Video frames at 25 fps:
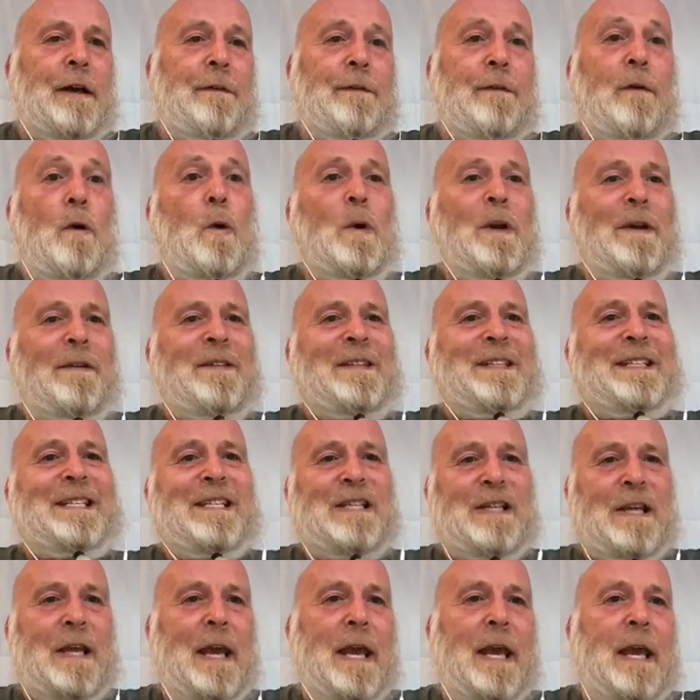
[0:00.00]
4 different
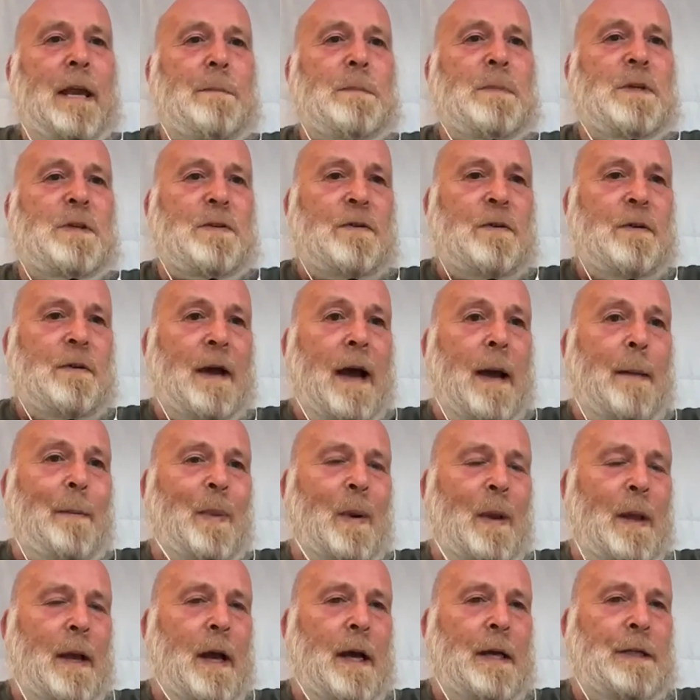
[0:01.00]
schemes through
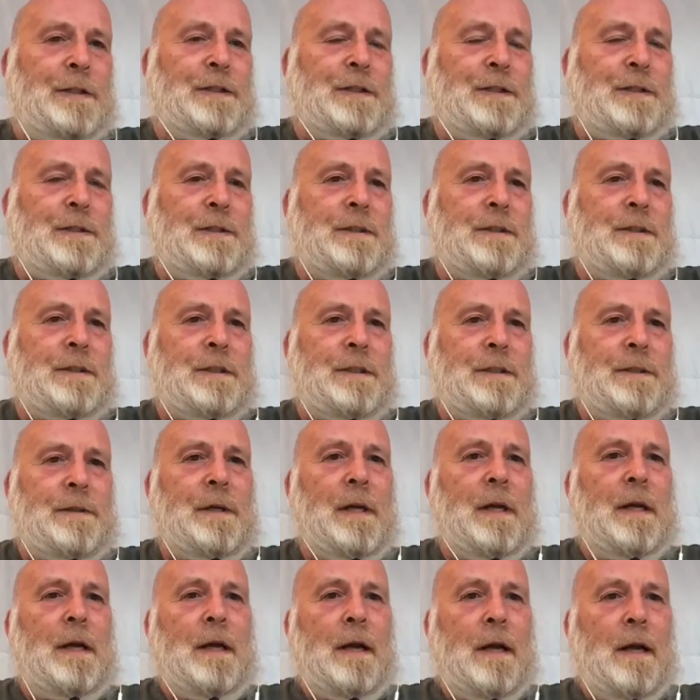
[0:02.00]
applications to
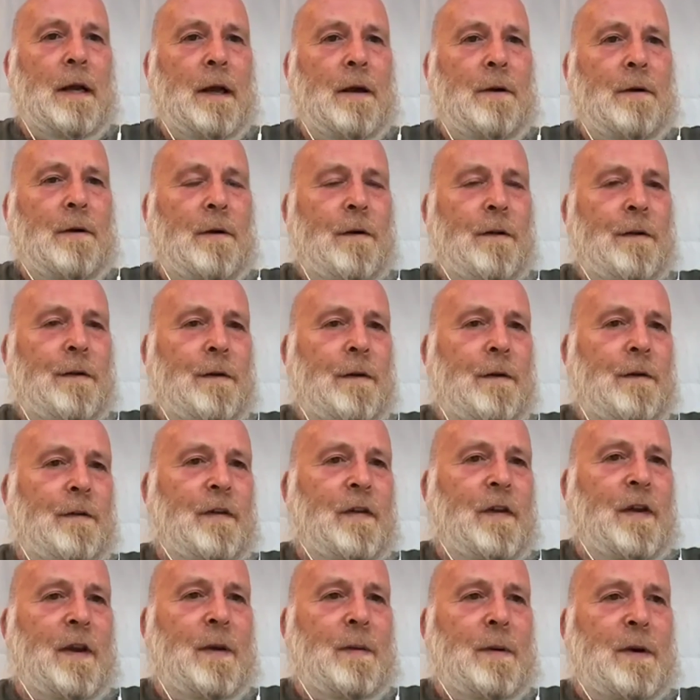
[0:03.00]
a local
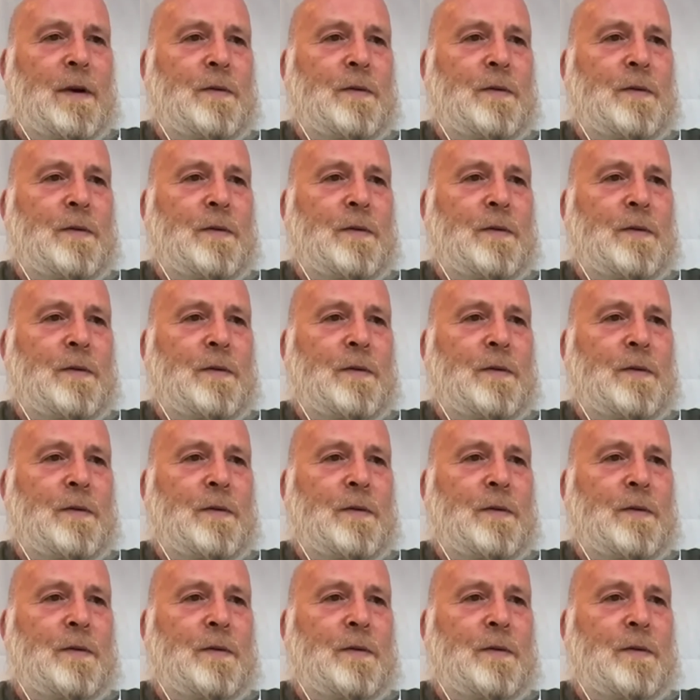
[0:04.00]
authority,